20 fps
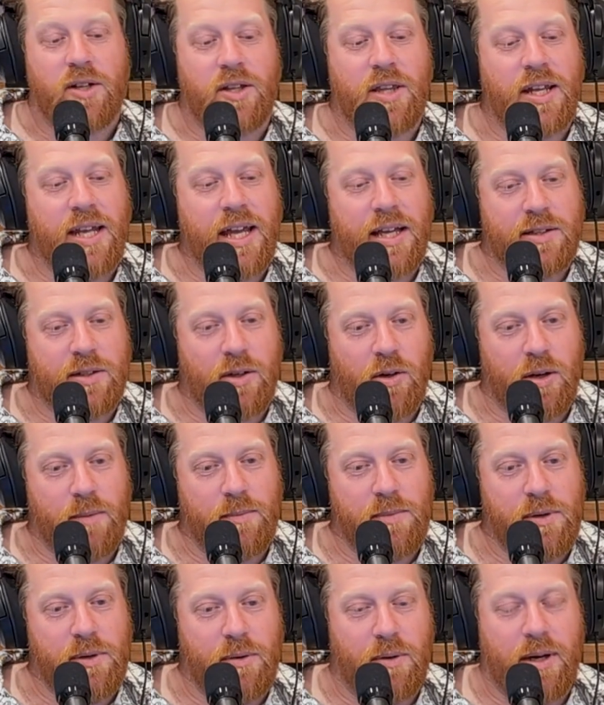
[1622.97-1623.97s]
So, the next
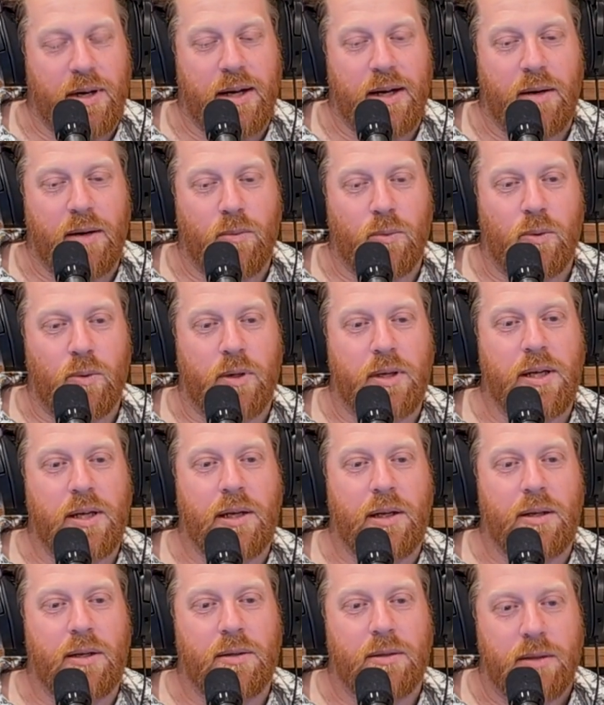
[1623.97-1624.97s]
time you are
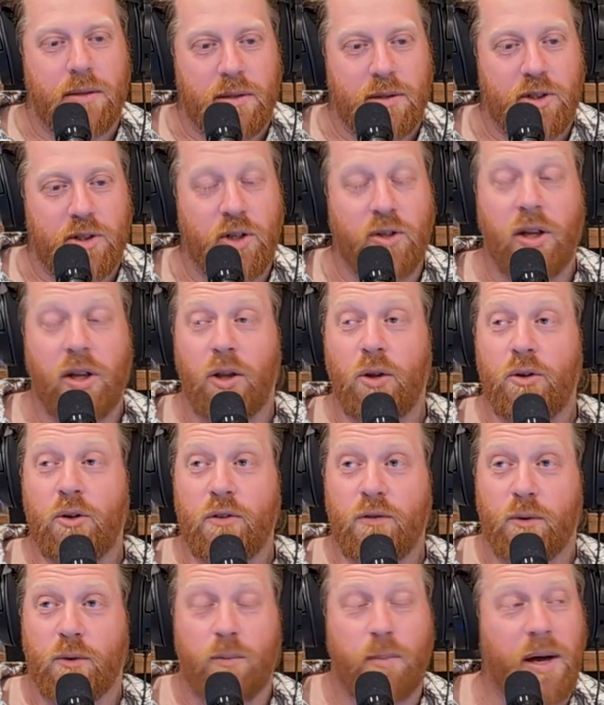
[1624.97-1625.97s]
walking to the
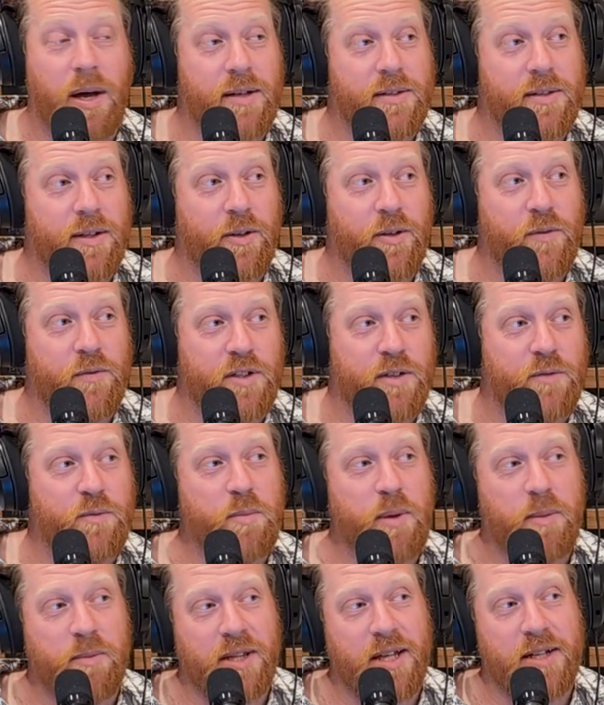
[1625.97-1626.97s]
Louvre or past the Louvre, just
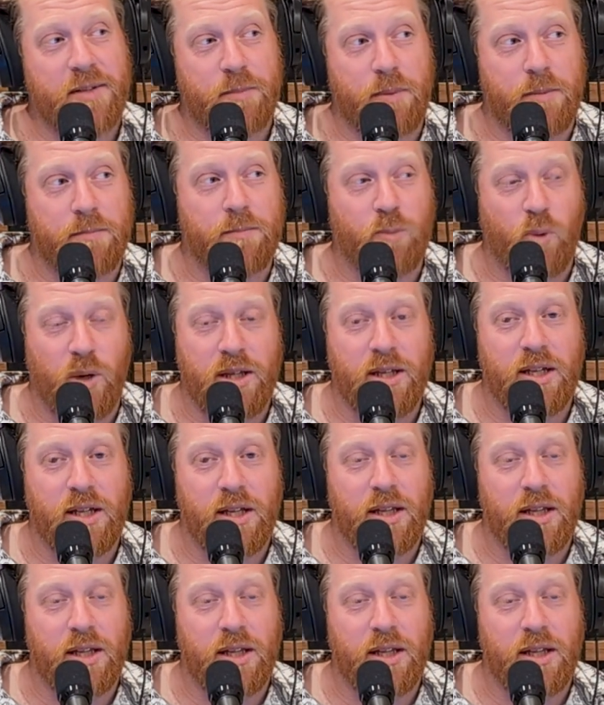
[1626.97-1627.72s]
remember that's where the